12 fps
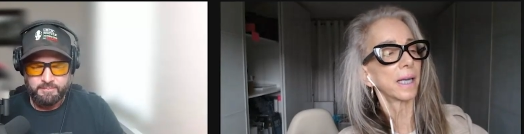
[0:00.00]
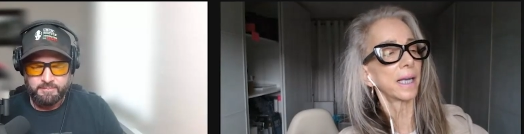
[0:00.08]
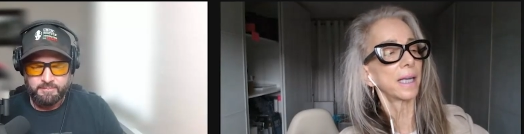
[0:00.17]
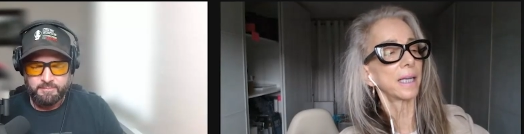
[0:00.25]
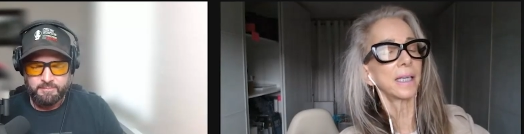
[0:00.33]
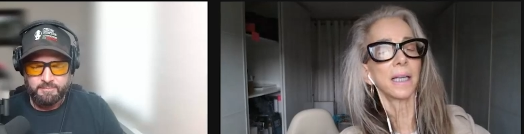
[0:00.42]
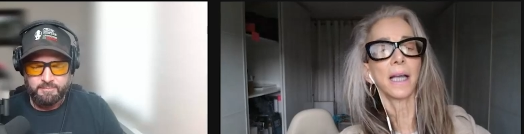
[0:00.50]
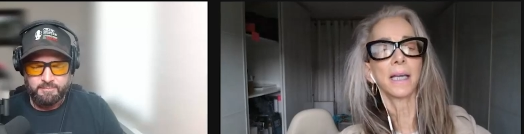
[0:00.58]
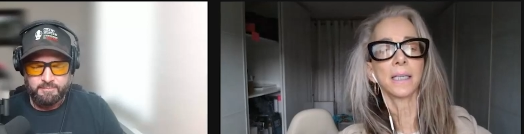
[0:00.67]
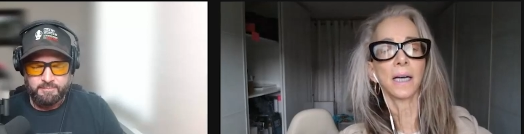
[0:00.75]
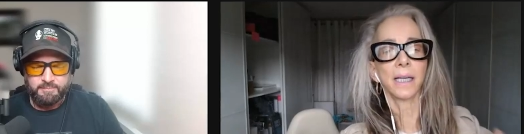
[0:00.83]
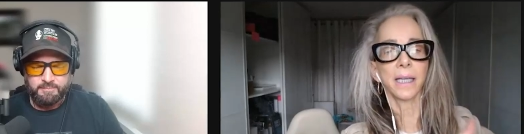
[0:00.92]
Speaker 1: A
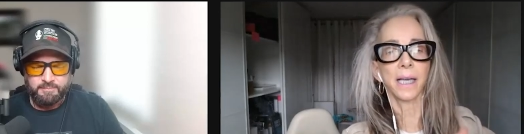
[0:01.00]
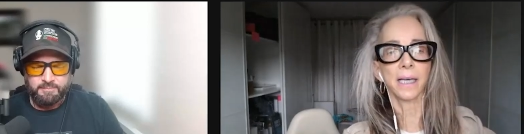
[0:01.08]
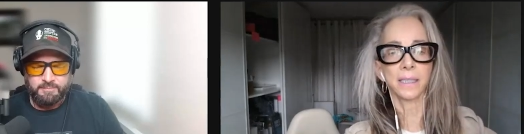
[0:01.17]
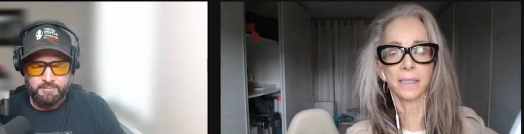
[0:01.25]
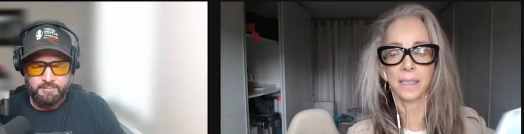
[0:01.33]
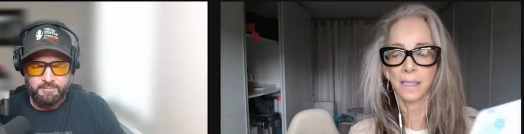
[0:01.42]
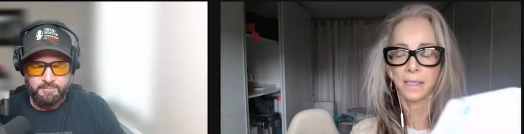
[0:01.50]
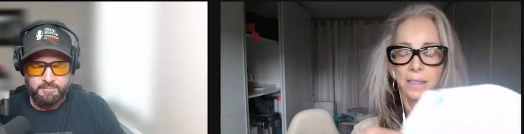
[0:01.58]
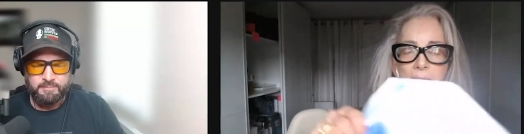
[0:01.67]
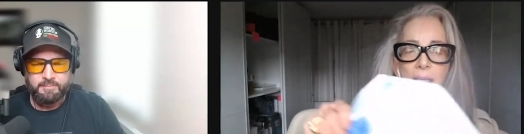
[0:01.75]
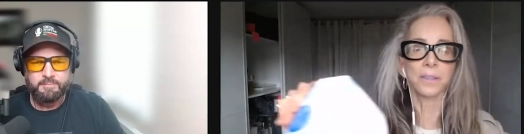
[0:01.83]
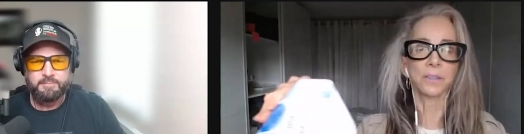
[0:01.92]
N I N.
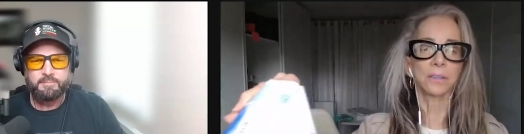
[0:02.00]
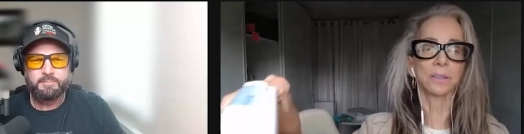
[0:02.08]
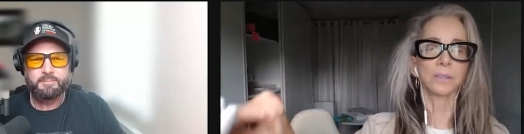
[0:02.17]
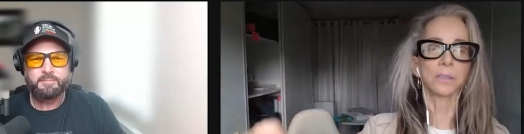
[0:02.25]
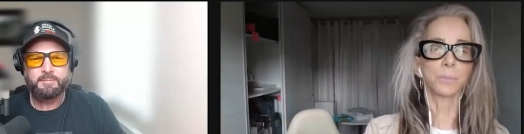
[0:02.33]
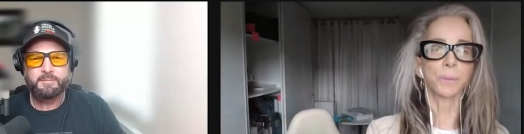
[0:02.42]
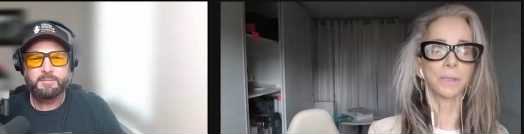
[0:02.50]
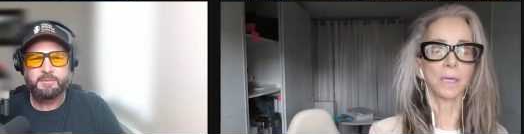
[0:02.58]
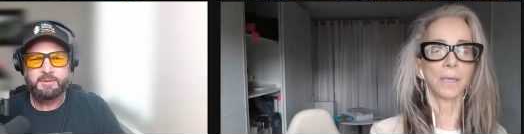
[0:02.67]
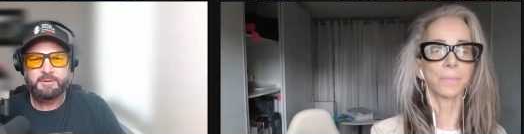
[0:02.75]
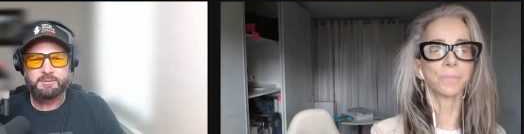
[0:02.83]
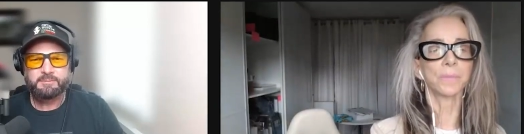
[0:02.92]
The other
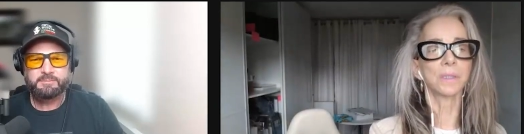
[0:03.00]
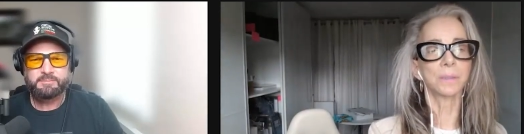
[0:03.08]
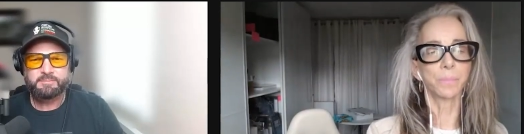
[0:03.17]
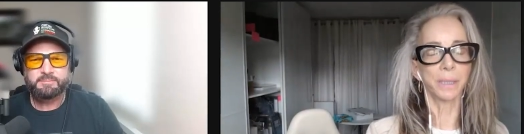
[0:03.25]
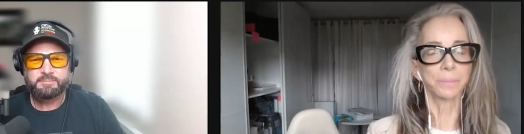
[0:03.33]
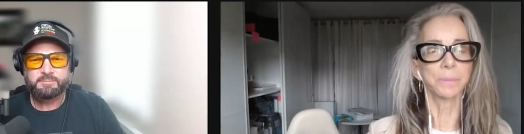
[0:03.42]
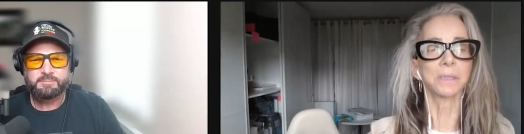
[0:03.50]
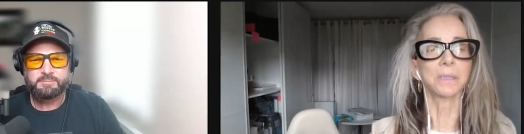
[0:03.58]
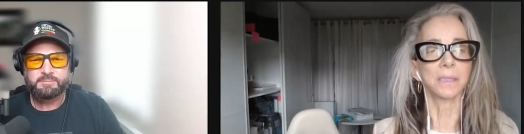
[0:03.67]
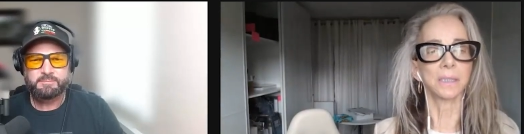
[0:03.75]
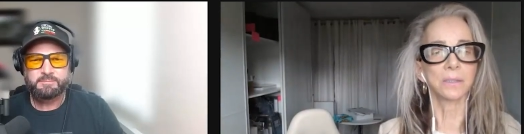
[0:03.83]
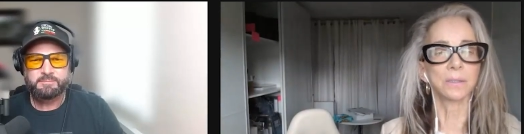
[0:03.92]
um, pigment
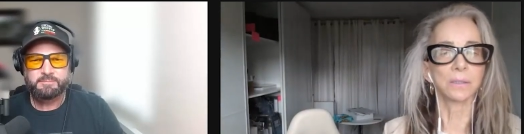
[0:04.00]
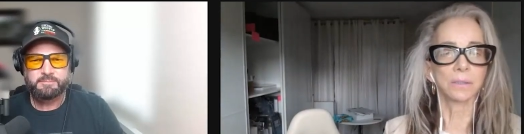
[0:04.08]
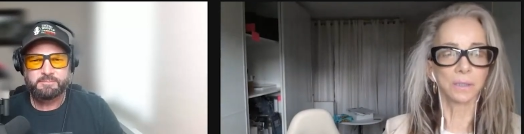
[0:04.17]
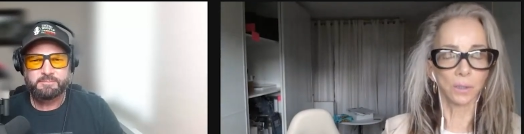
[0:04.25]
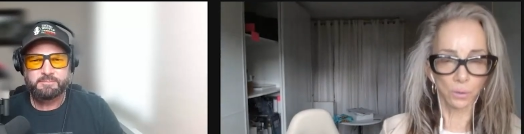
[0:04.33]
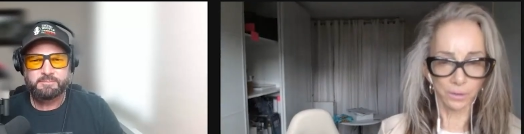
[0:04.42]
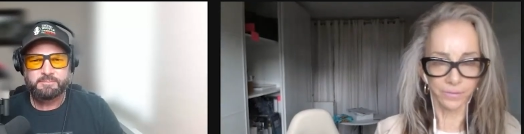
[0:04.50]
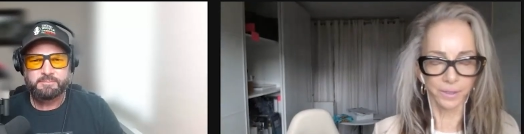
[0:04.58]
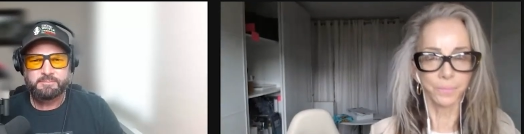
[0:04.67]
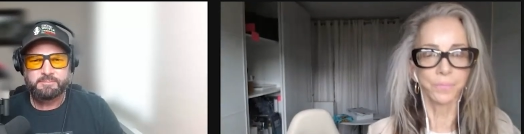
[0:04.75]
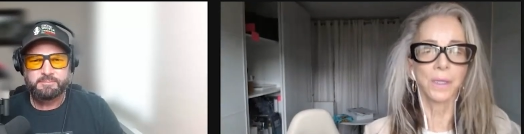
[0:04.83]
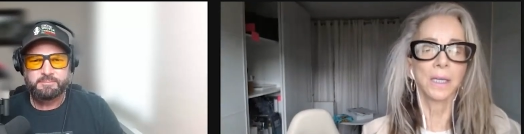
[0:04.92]
is
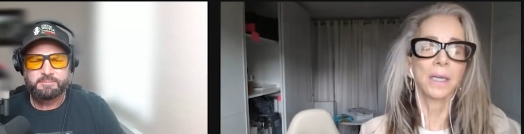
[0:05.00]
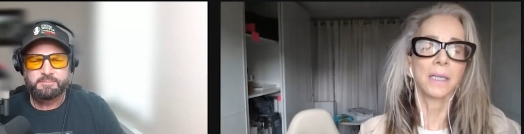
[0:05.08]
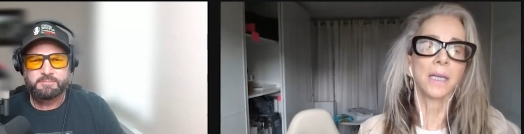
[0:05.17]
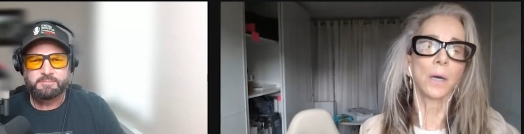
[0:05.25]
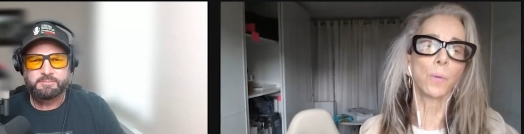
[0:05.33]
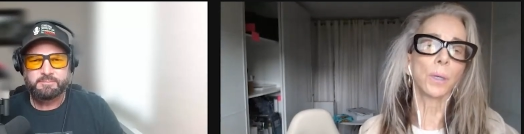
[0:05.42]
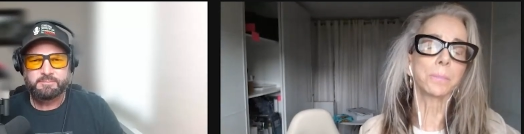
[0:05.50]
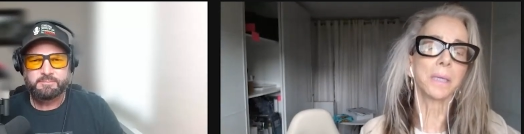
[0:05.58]
chlorophyll. Now, what